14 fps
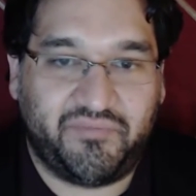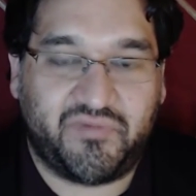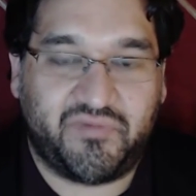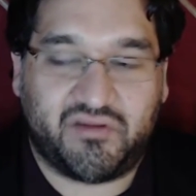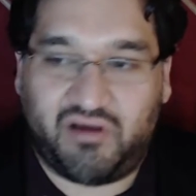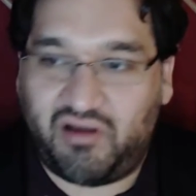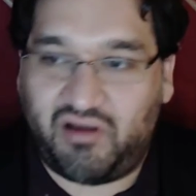
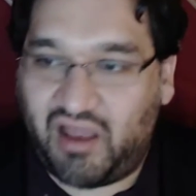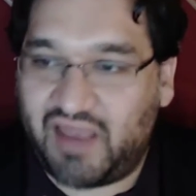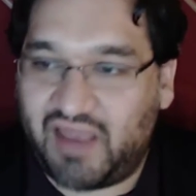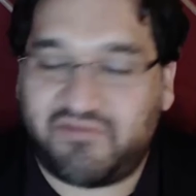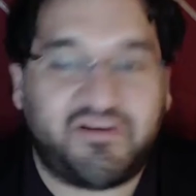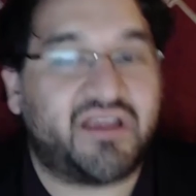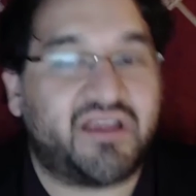So I
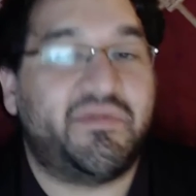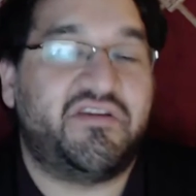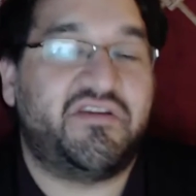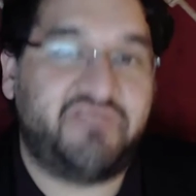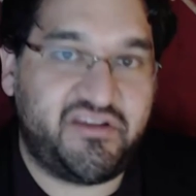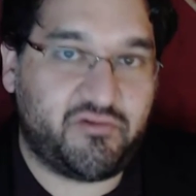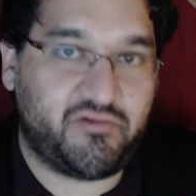have a
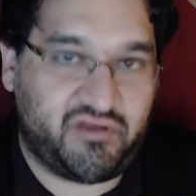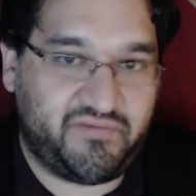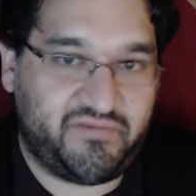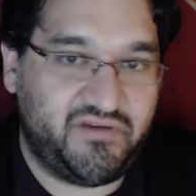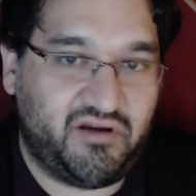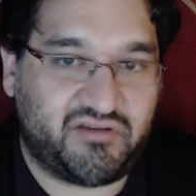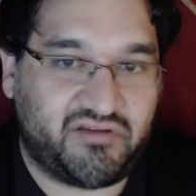recommended resource
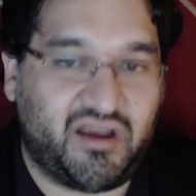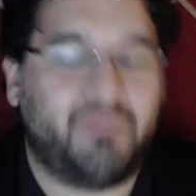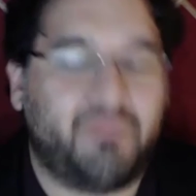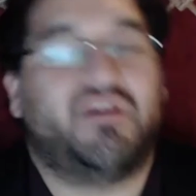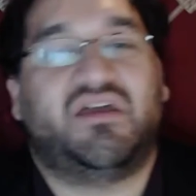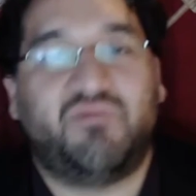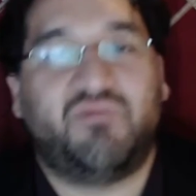for you. I'll talk
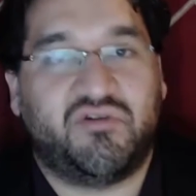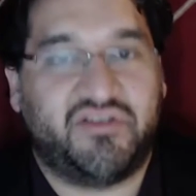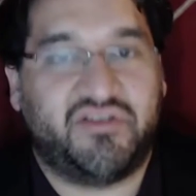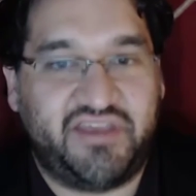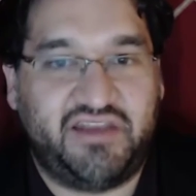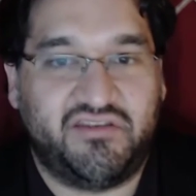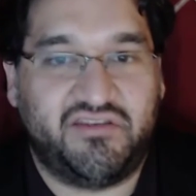about that more
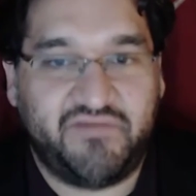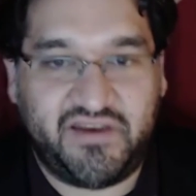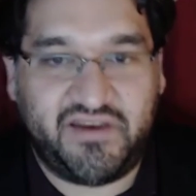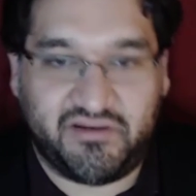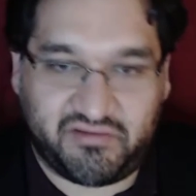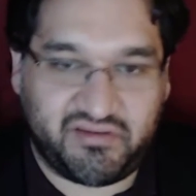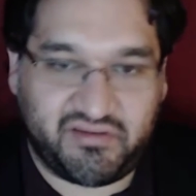at the end of the
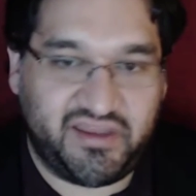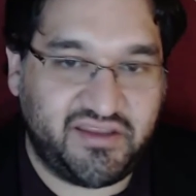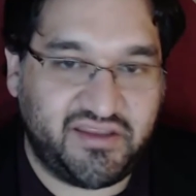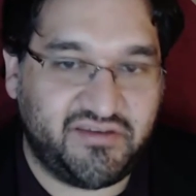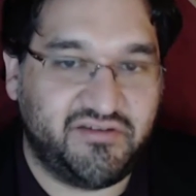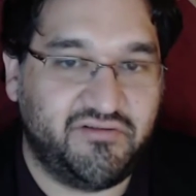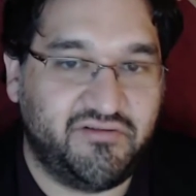video, so stay
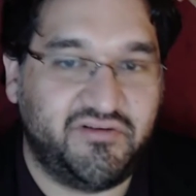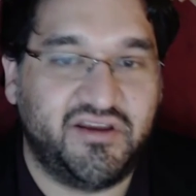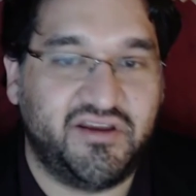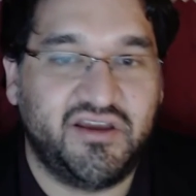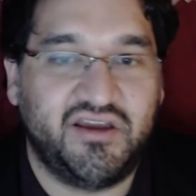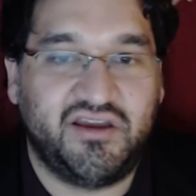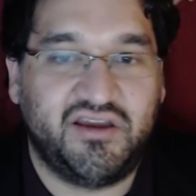tuned.
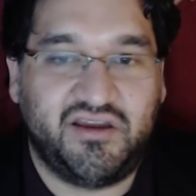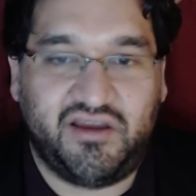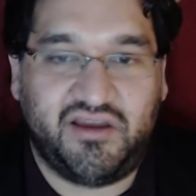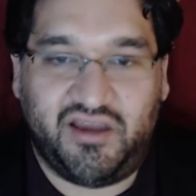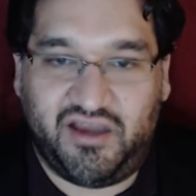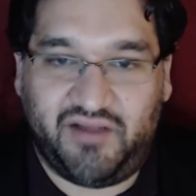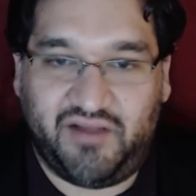
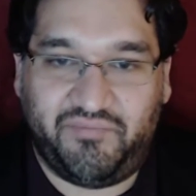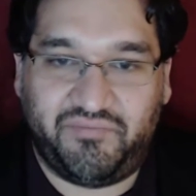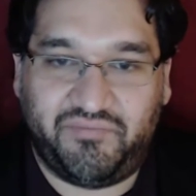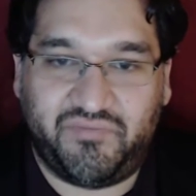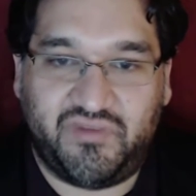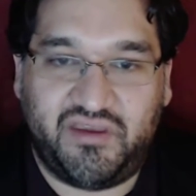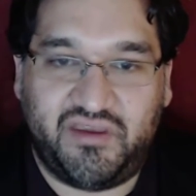
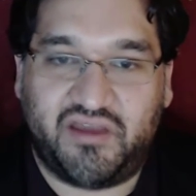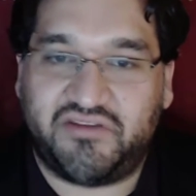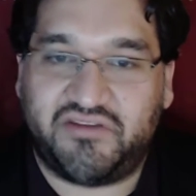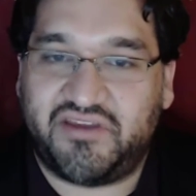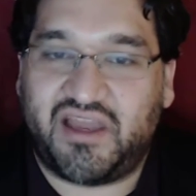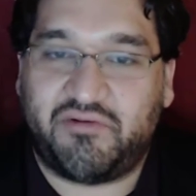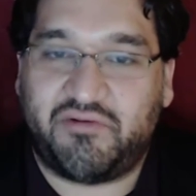The other
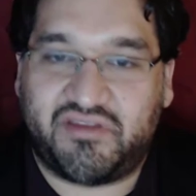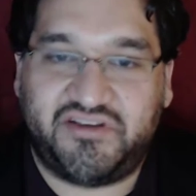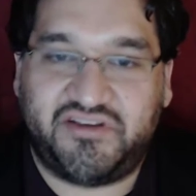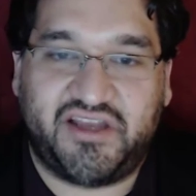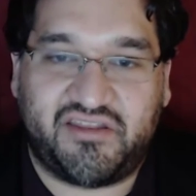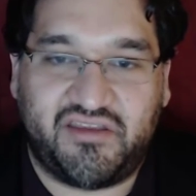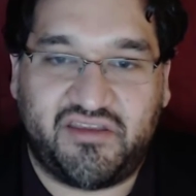thing I would
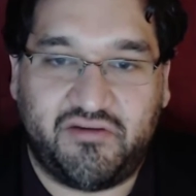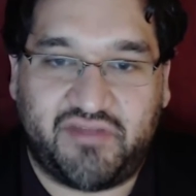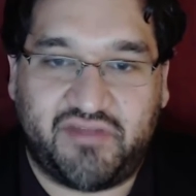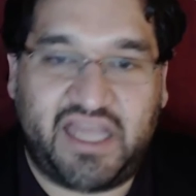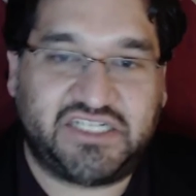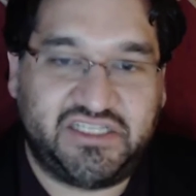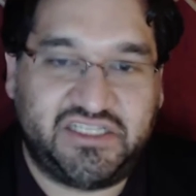suggest to you
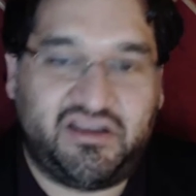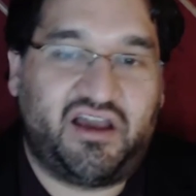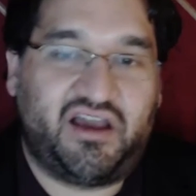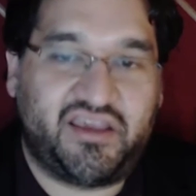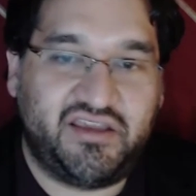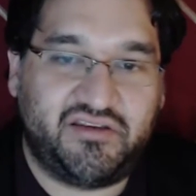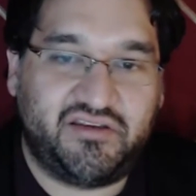is actually
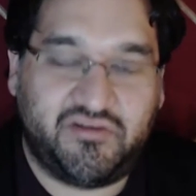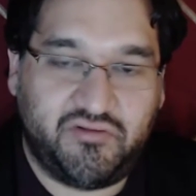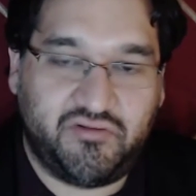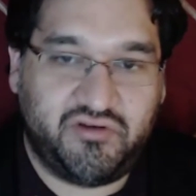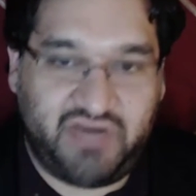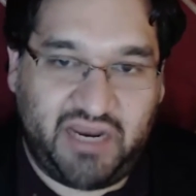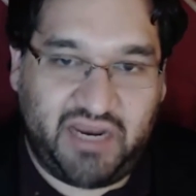talking to
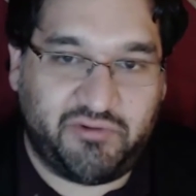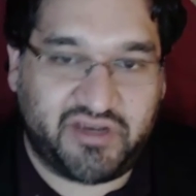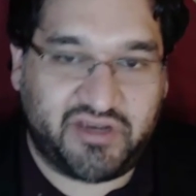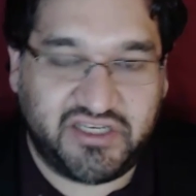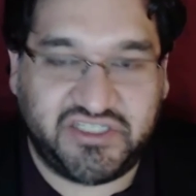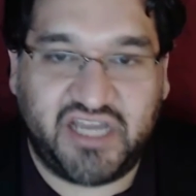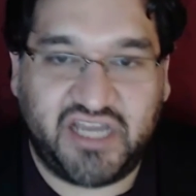your
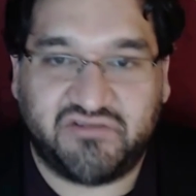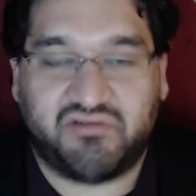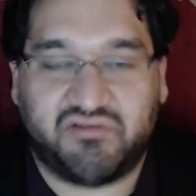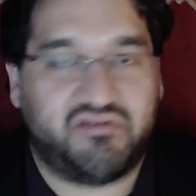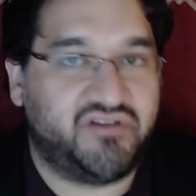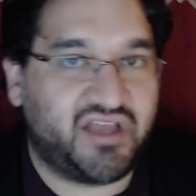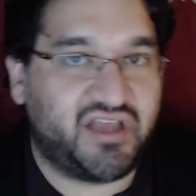network in general.
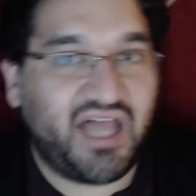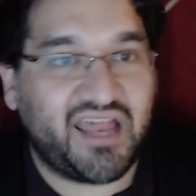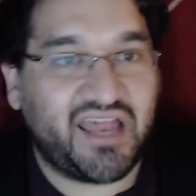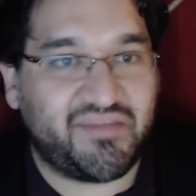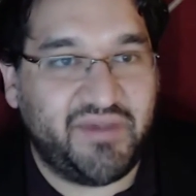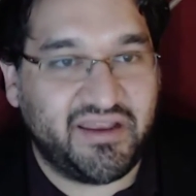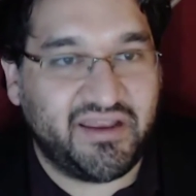So your
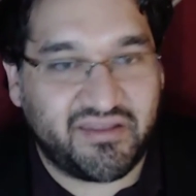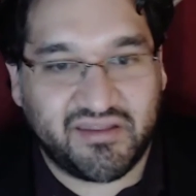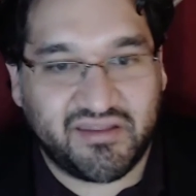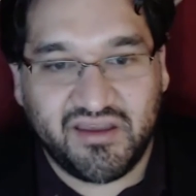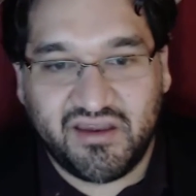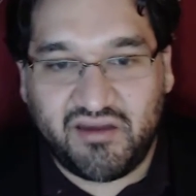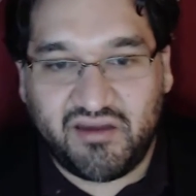
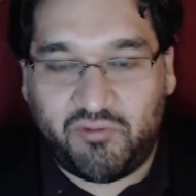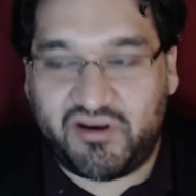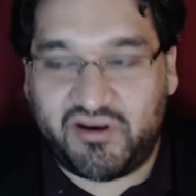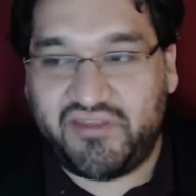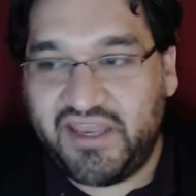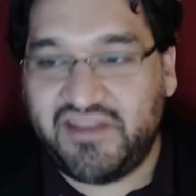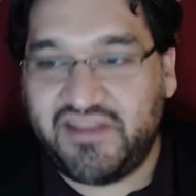classmates, what
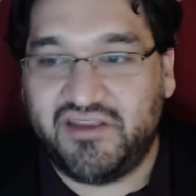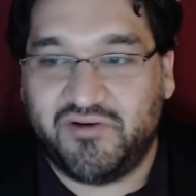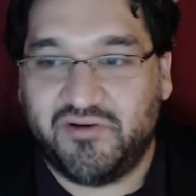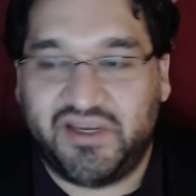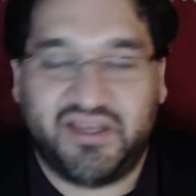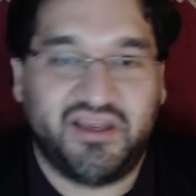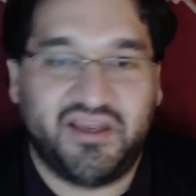are they
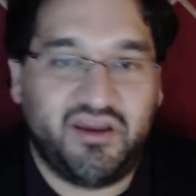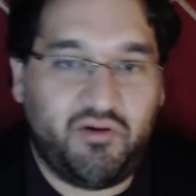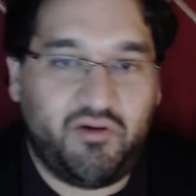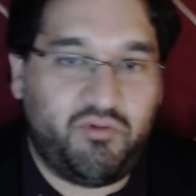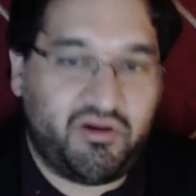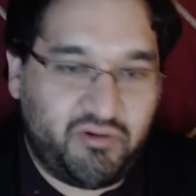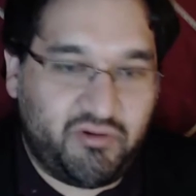doing?
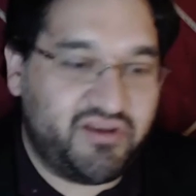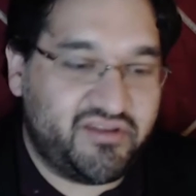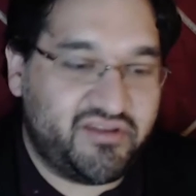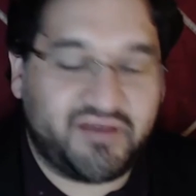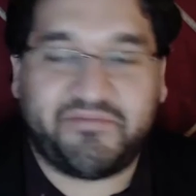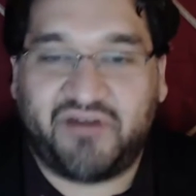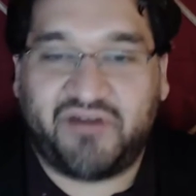What is
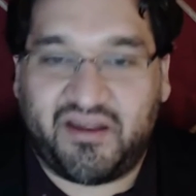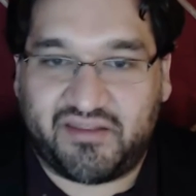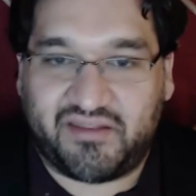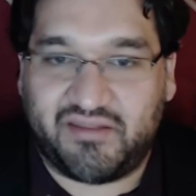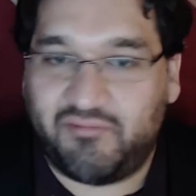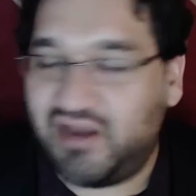their process?